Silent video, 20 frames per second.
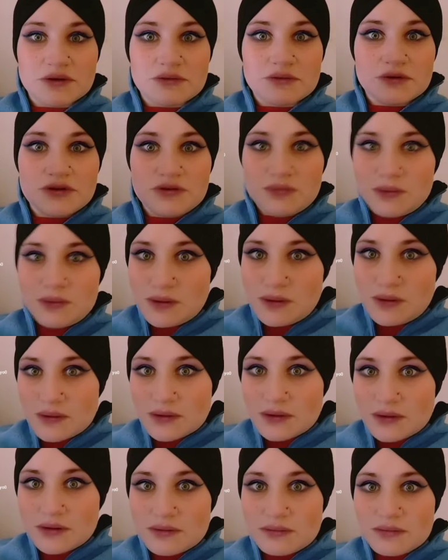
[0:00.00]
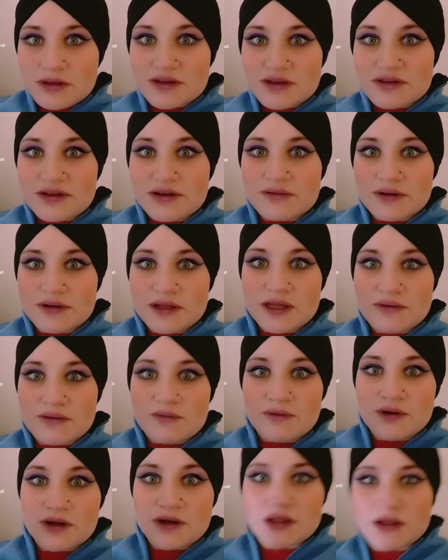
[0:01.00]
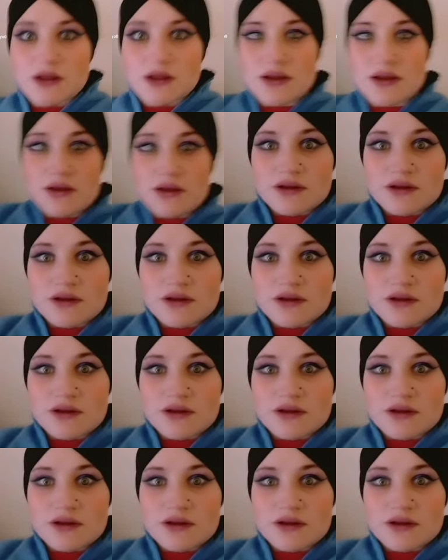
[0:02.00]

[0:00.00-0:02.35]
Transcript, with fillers: what's wrong because i really wanted